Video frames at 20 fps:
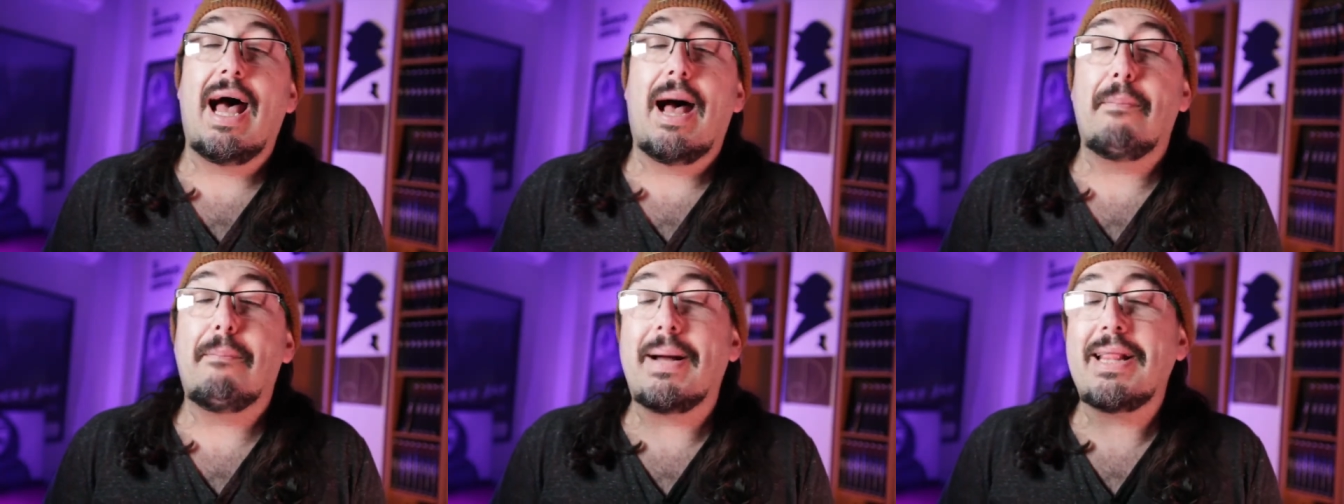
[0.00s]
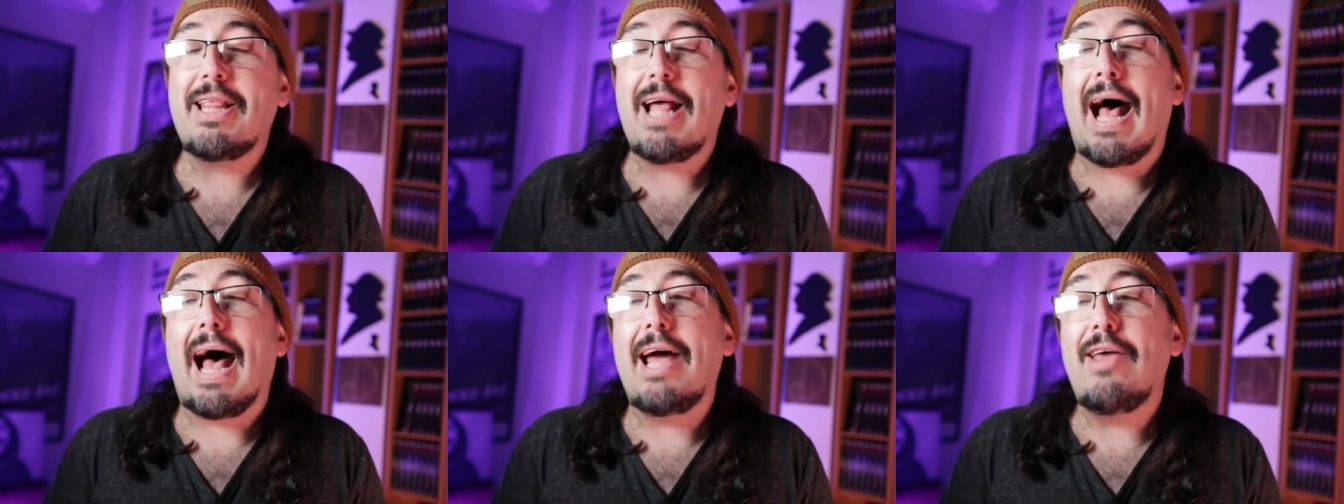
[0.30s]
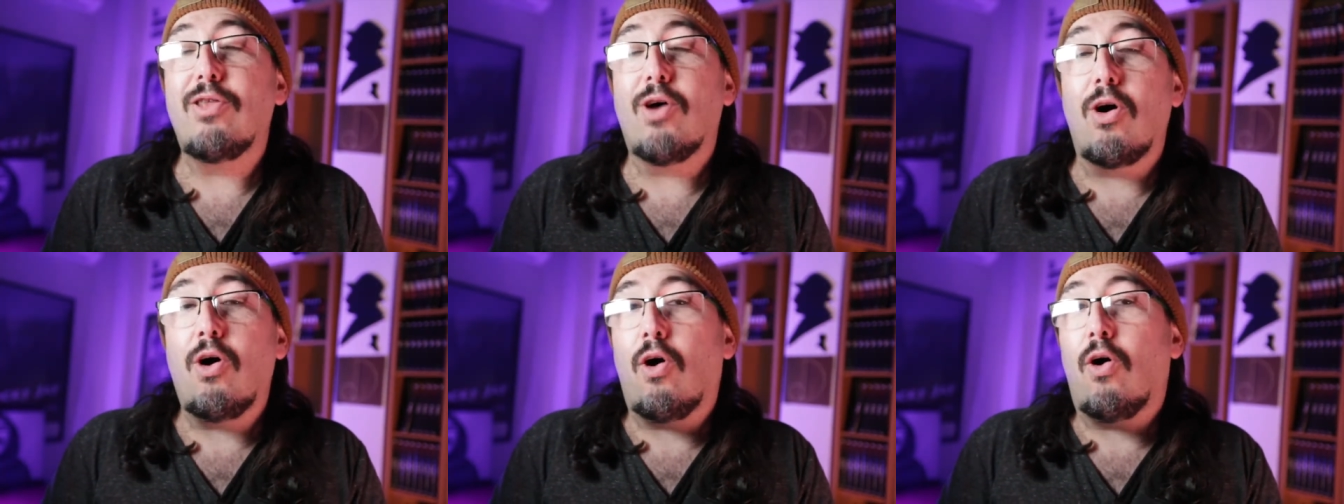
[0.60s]
But I
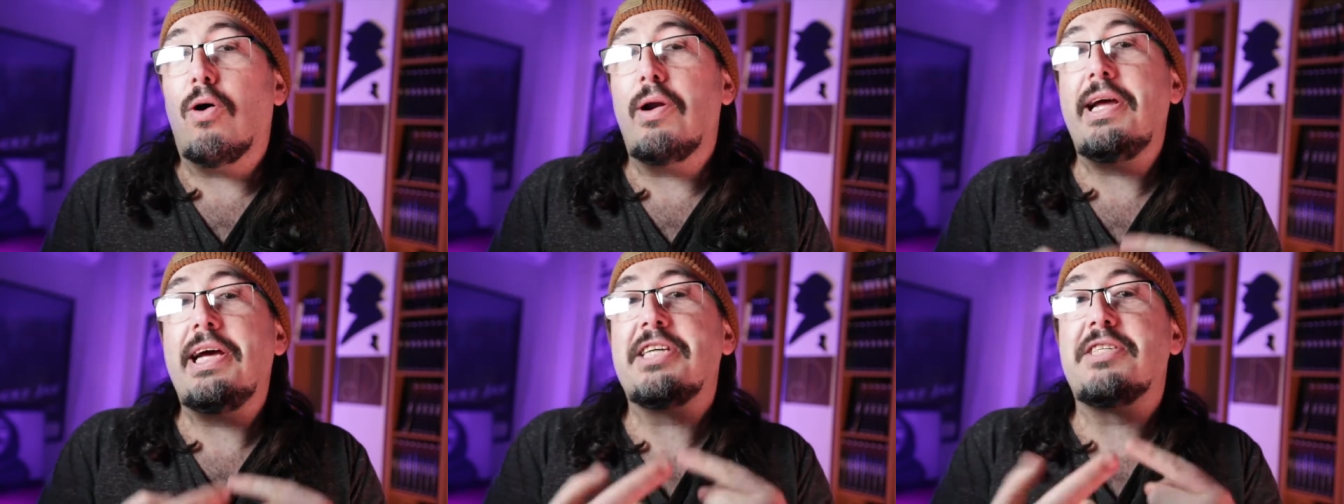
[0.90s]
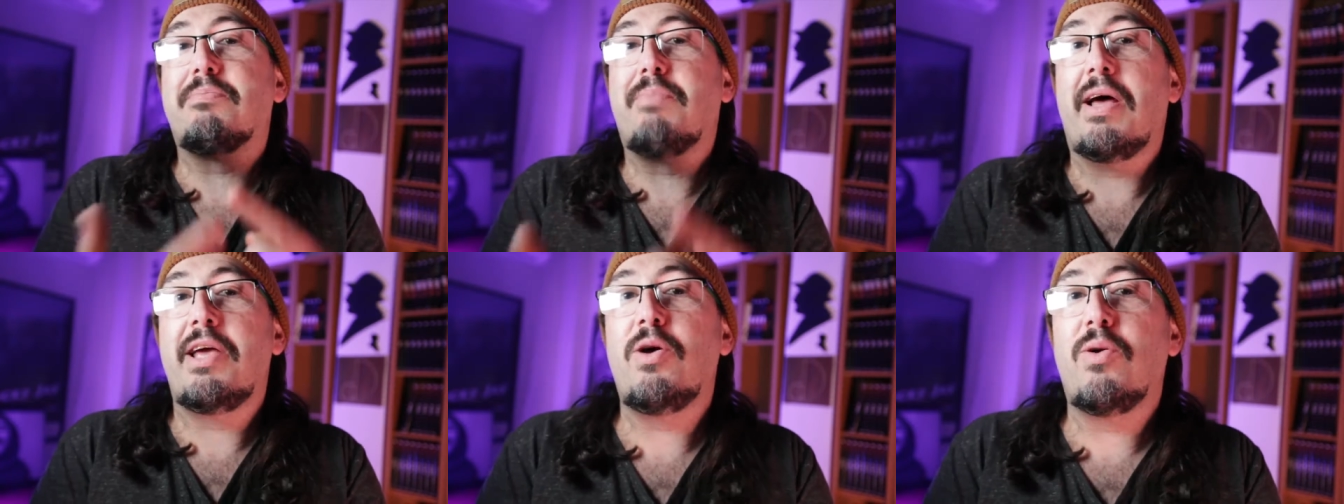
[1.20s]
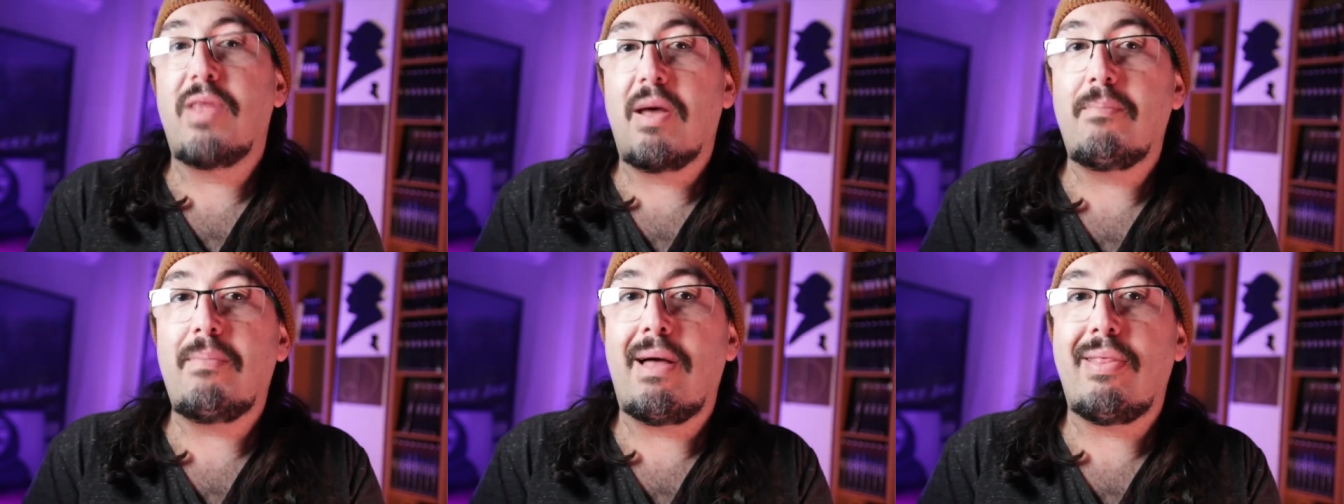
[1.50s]
don't only explain you
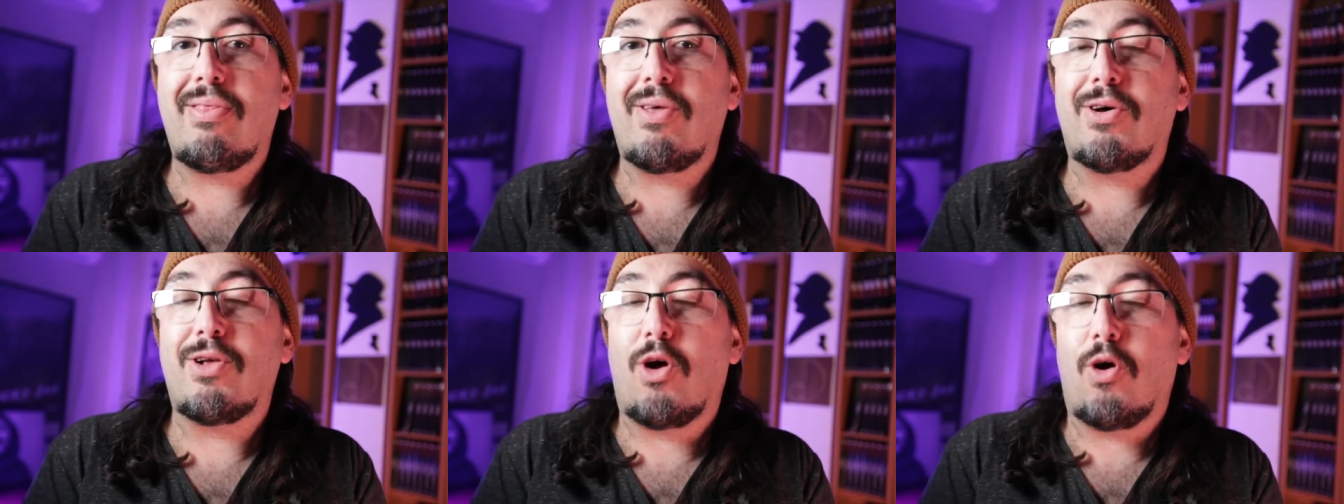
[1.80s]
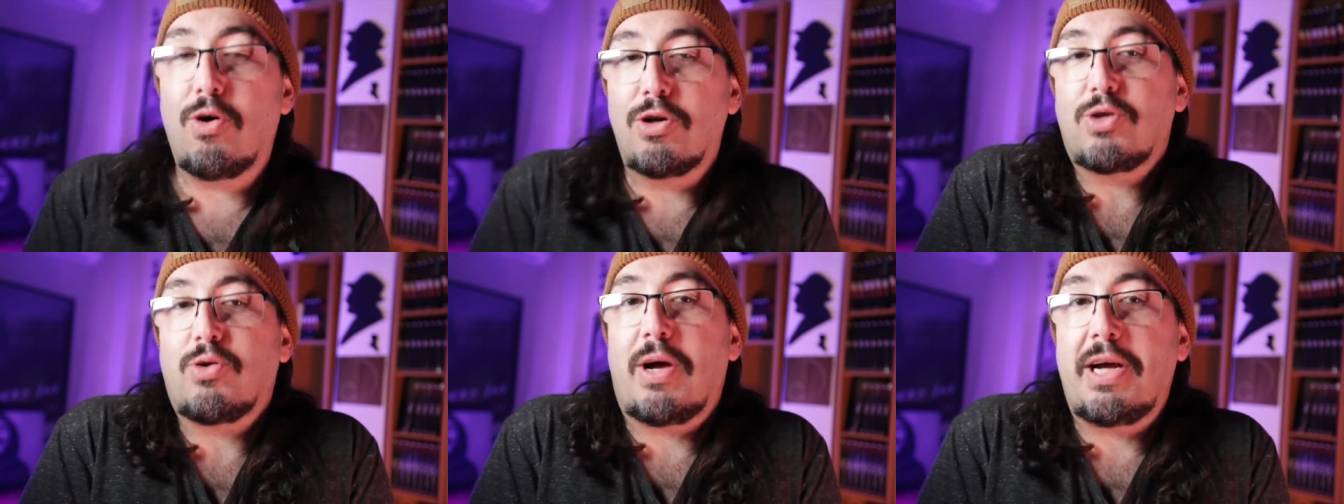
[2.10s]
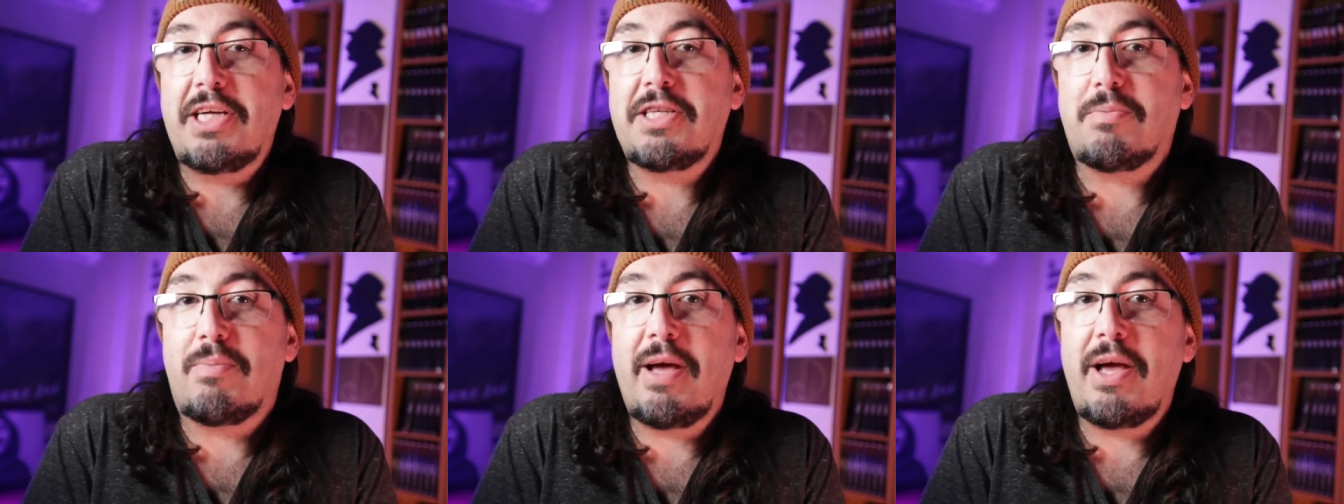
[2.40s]
the method, also I
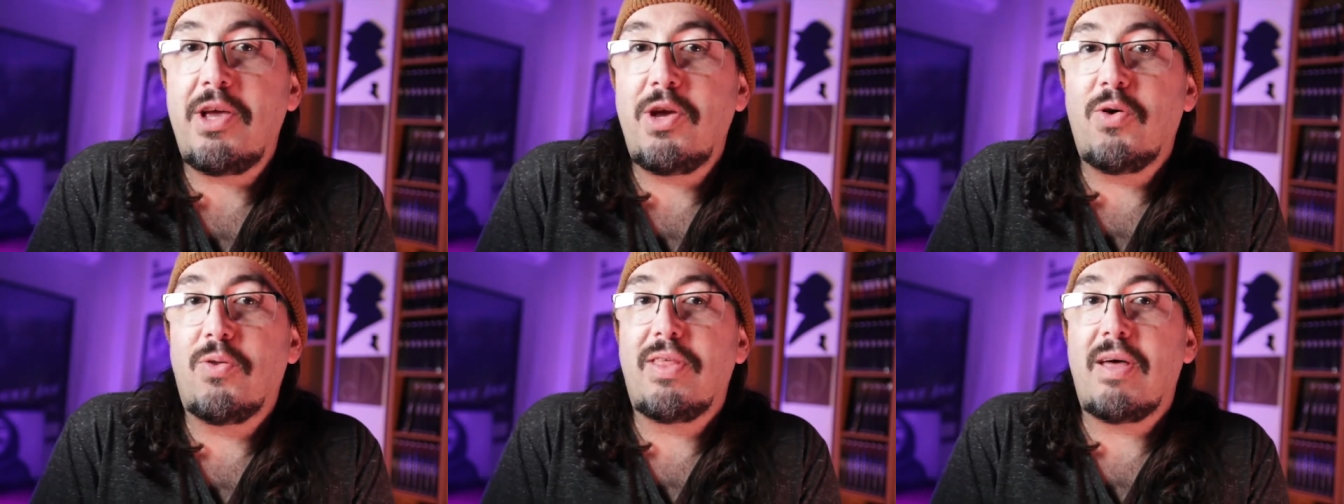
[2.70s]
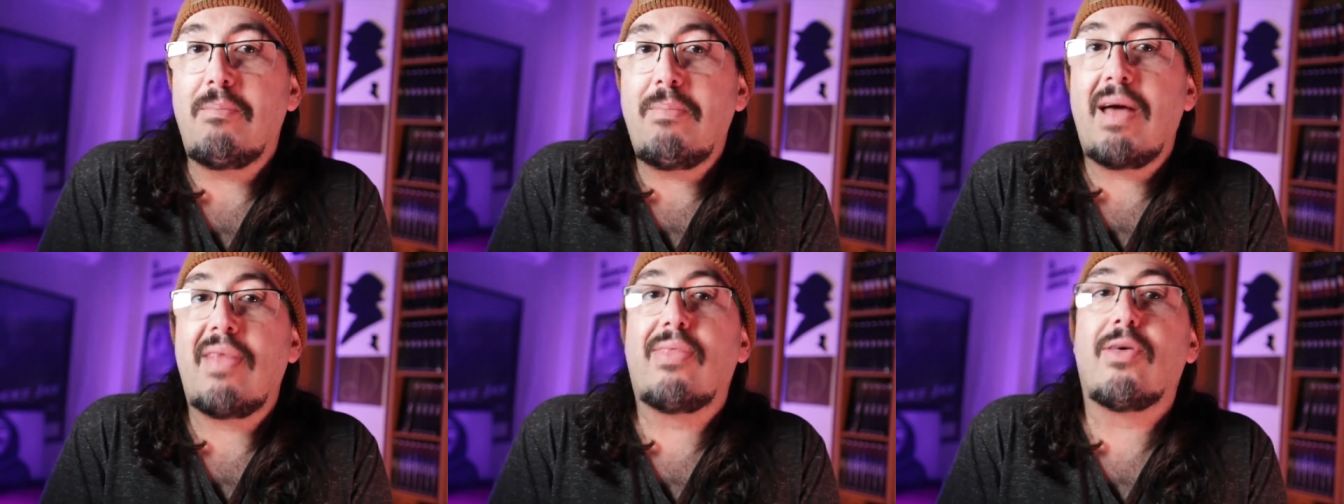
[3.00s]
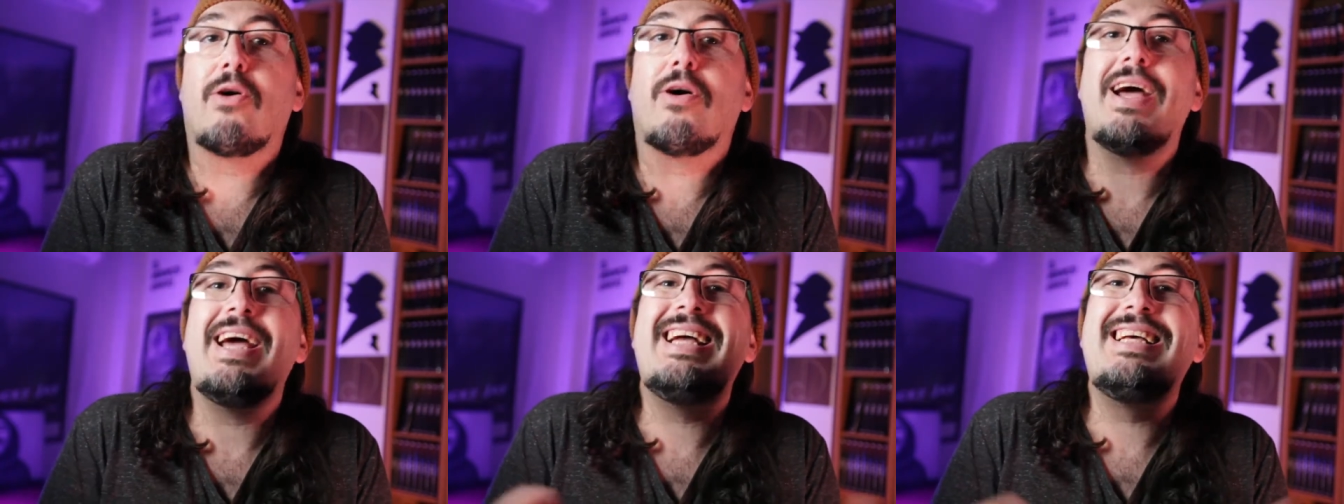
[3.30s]
explain you the
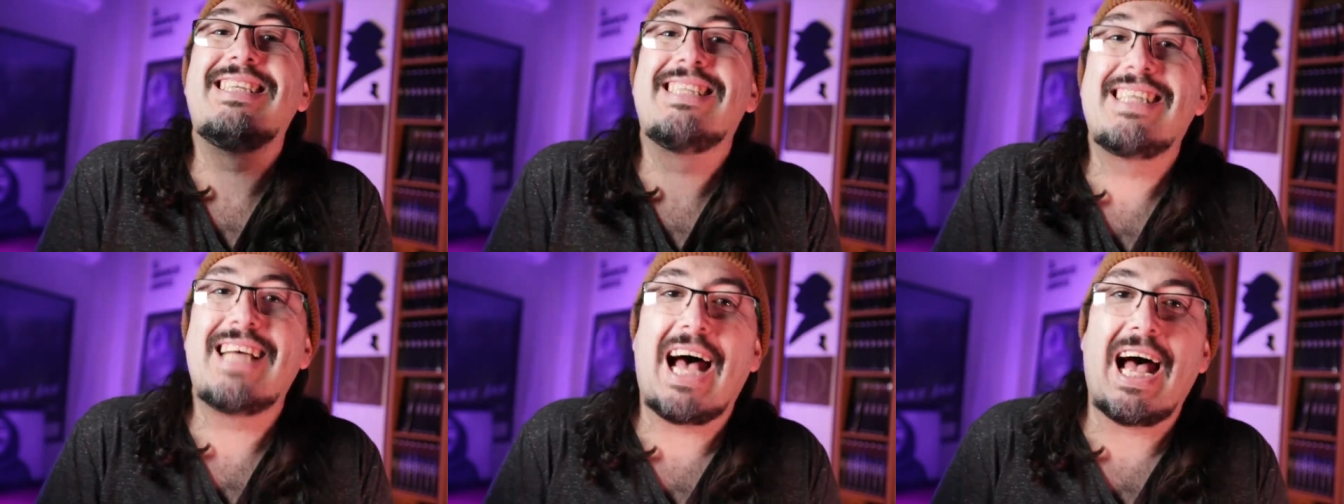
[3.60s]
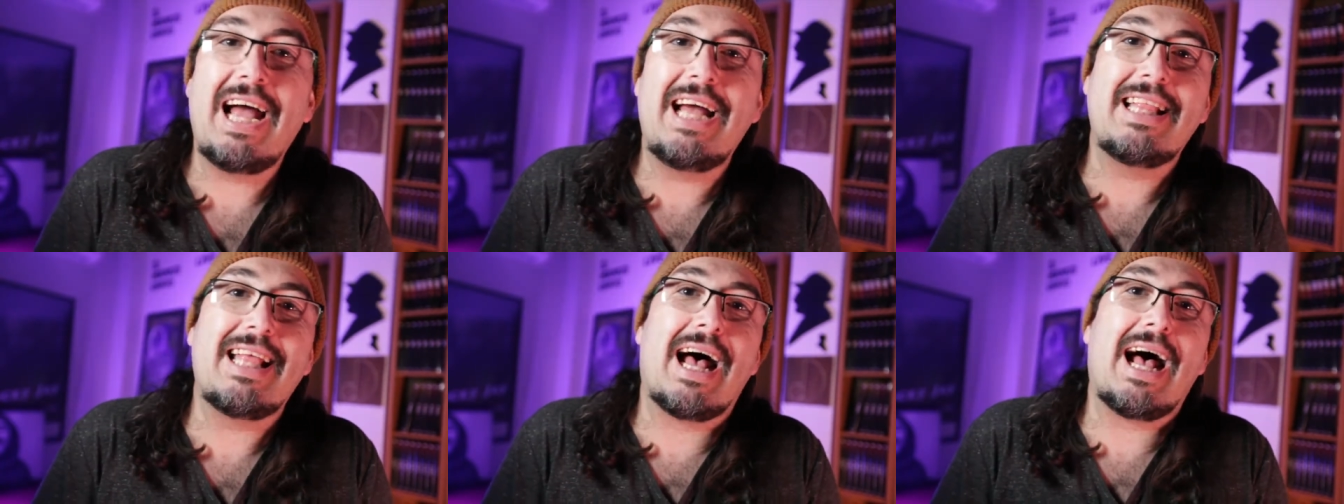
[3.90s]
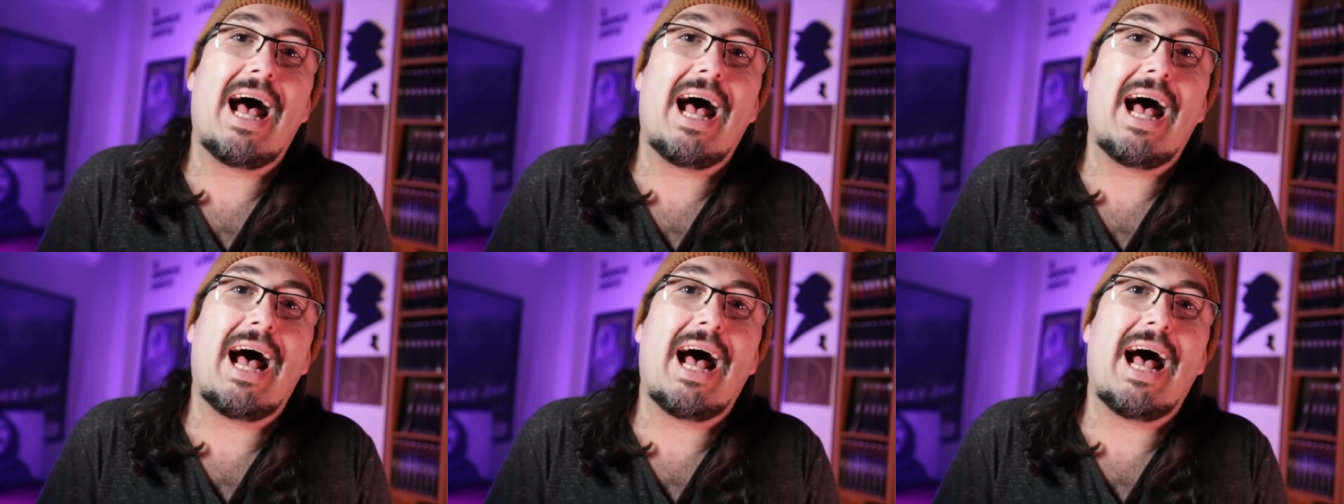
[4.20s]
method inside an